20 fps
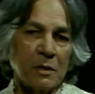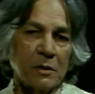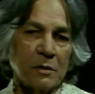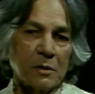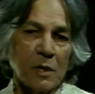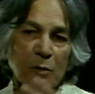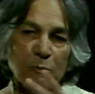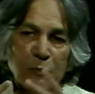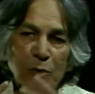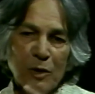
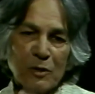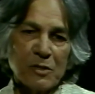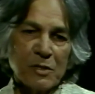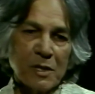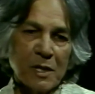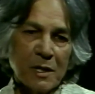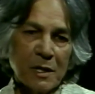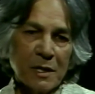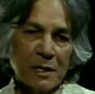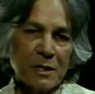So
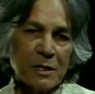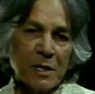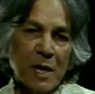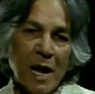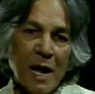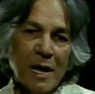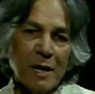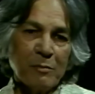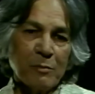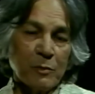unfortunately,
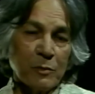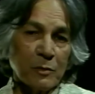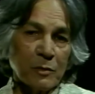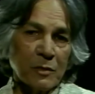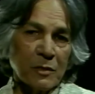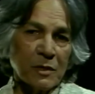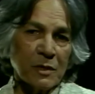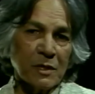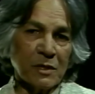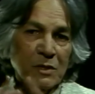time
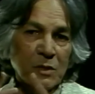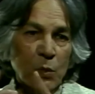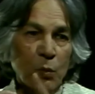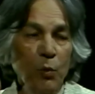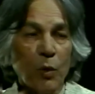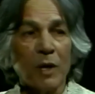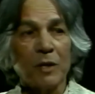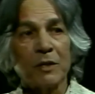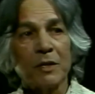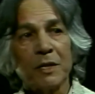is the
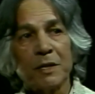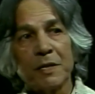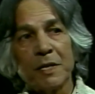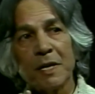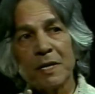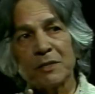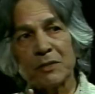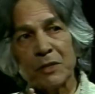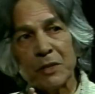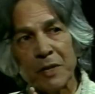one that
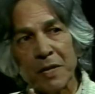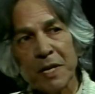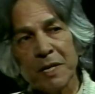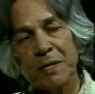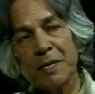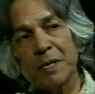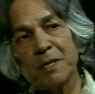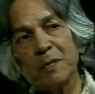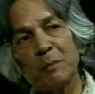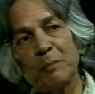has
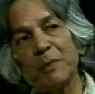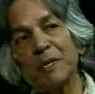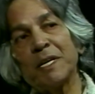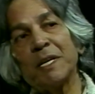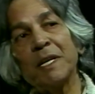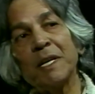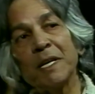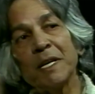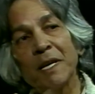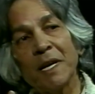created the
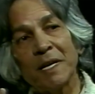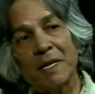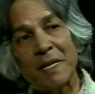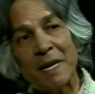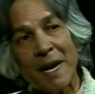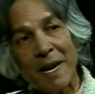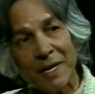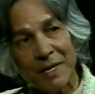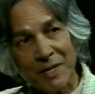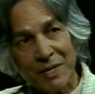beginning and
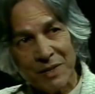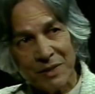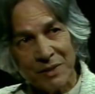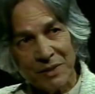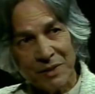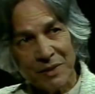end,